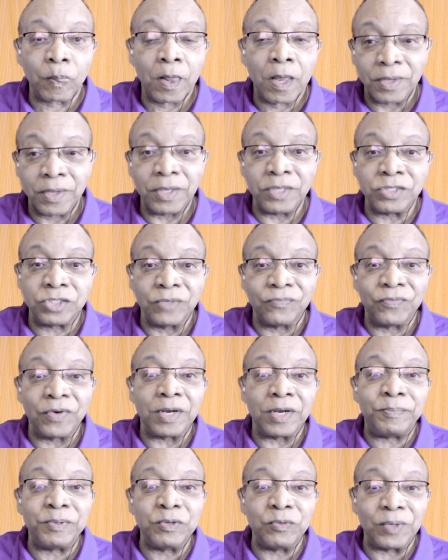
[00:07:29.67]
It's
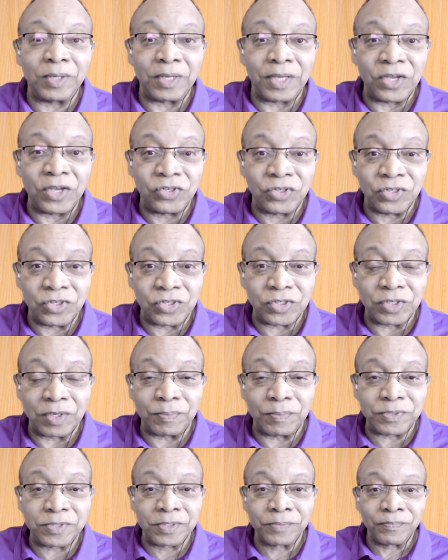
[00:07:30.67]
developing
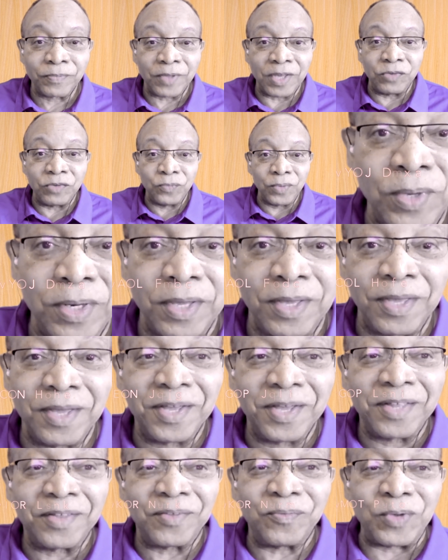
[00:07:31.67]
relationships. And really,
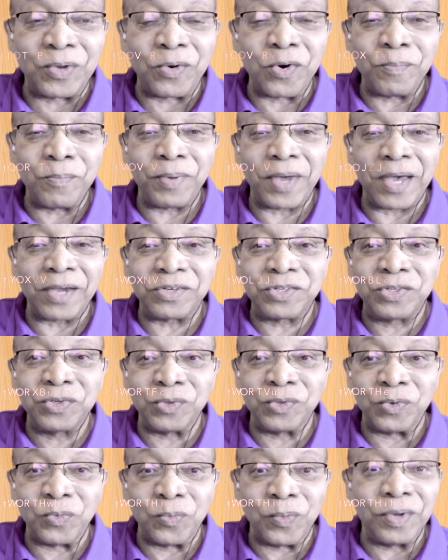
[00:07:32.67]
we go back
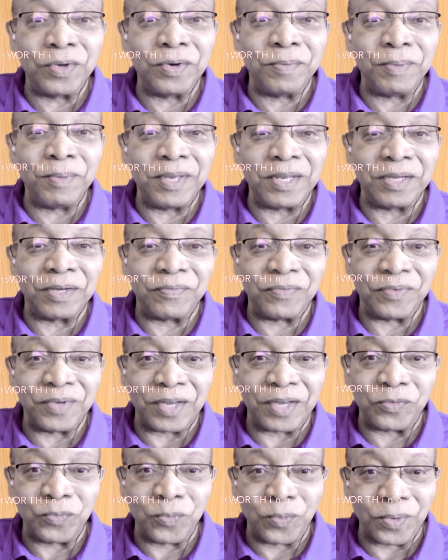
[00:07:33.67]
to the real meaning of
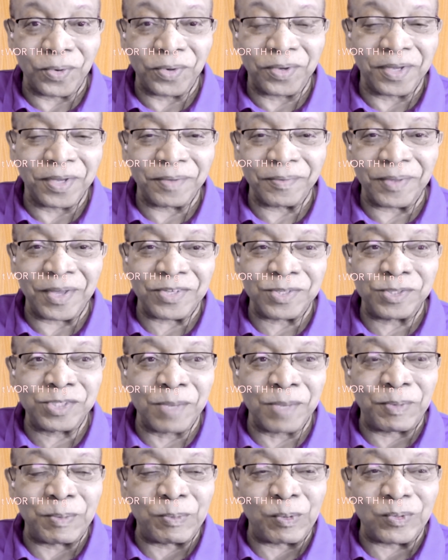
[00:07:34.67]
networking. As
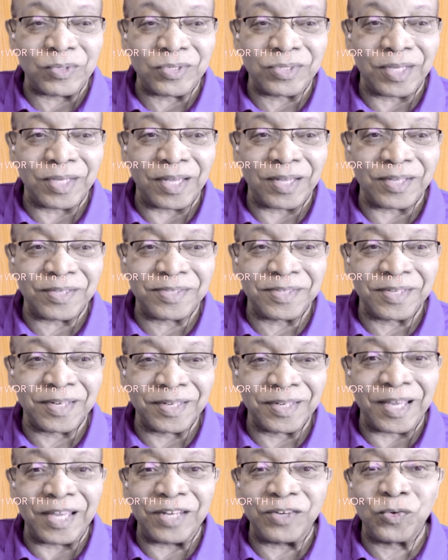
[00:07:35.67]
some people would say, it's
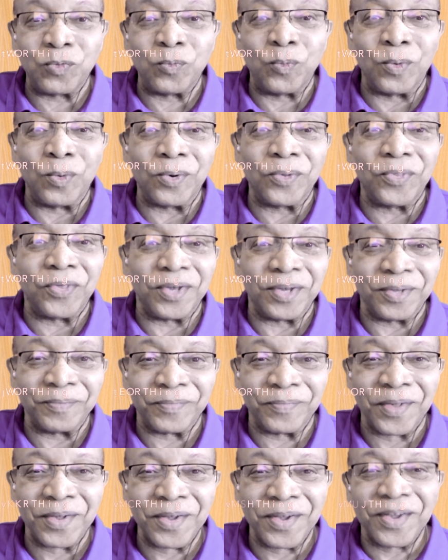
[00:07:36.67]
networthing
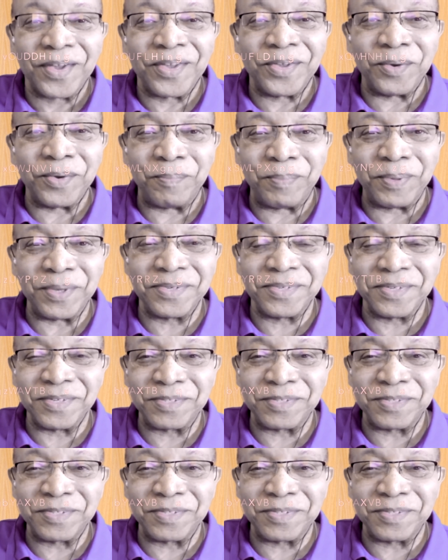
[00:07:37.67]
your business